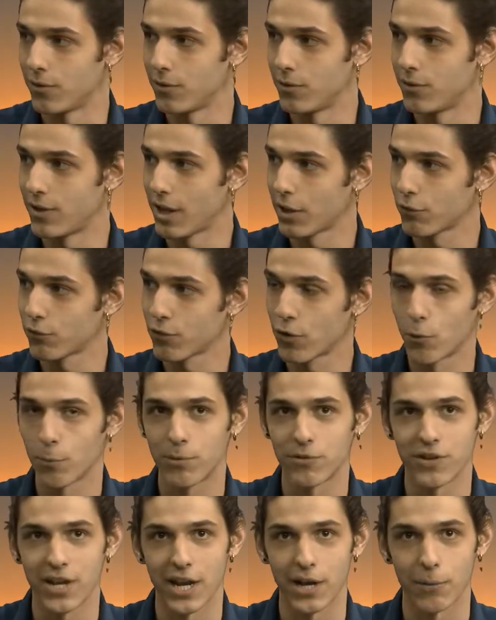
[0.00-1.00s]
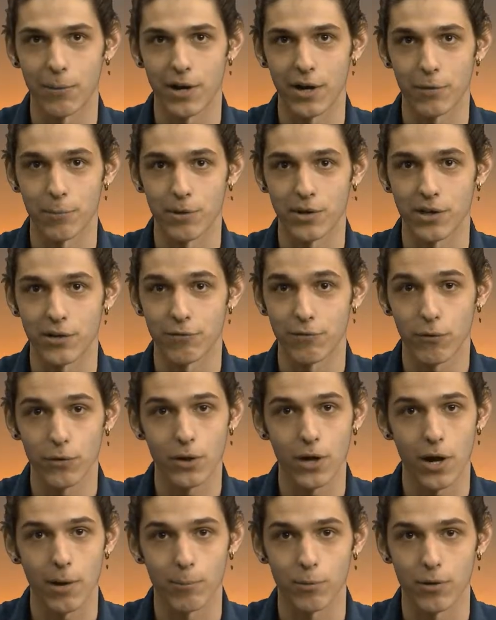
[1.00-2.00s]
telescope is getting ready to be fully
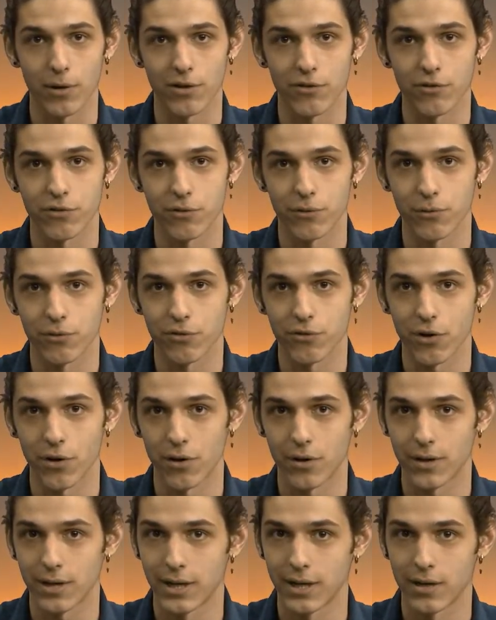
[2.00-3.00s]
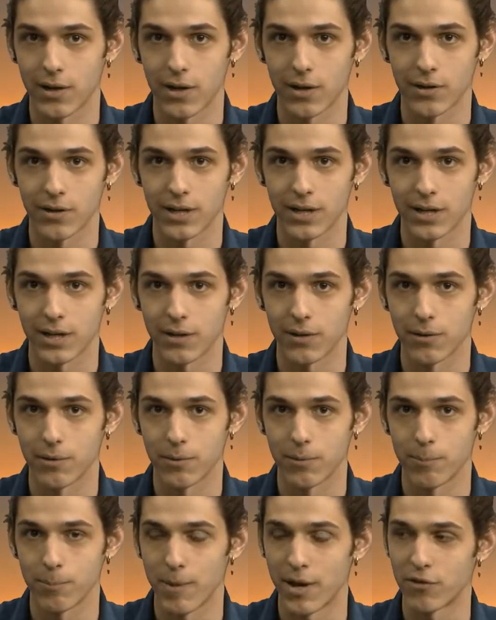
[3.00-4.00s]
operational to start conducting
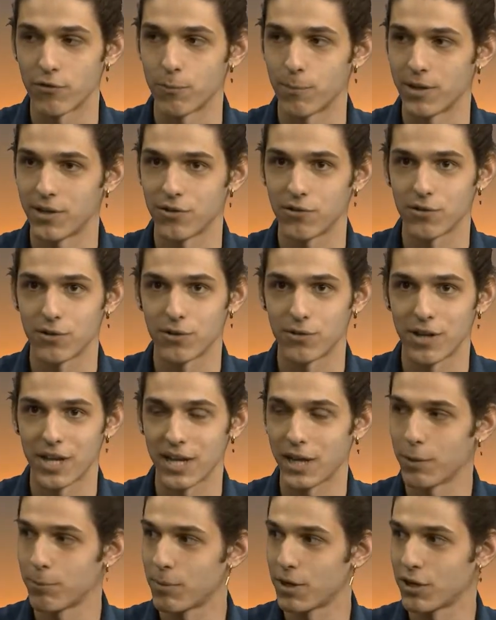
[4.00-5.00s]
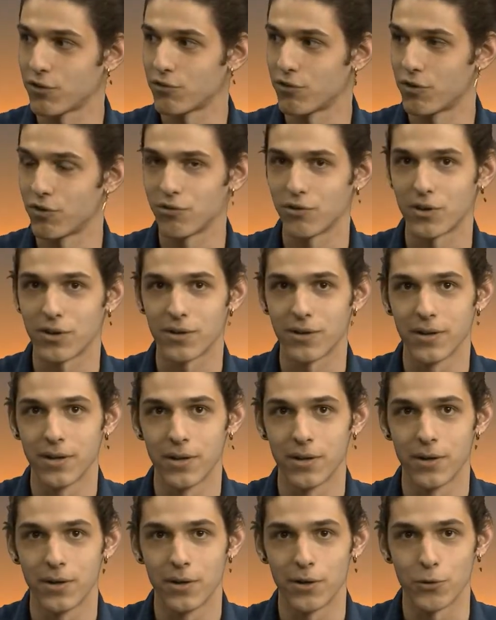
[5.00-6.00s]
measurements and taking pictures and
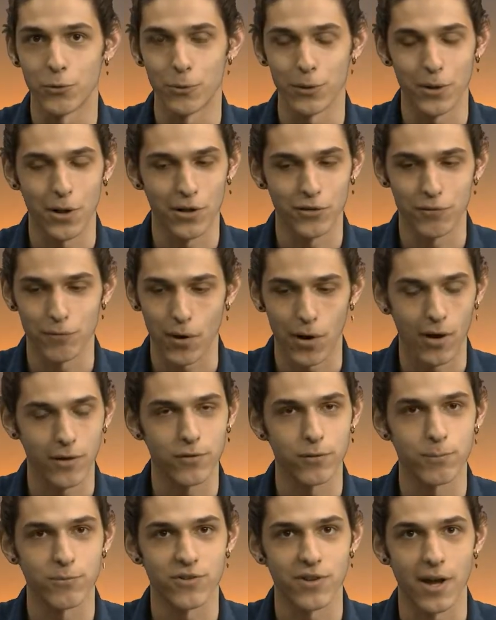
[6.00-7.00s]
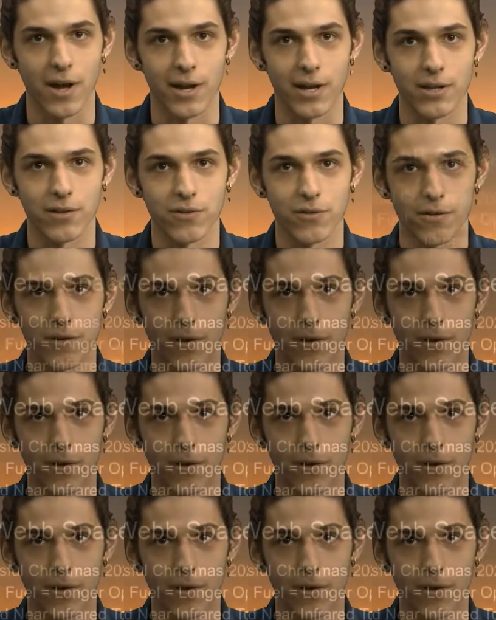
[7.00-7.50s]
doing lots of awesome science.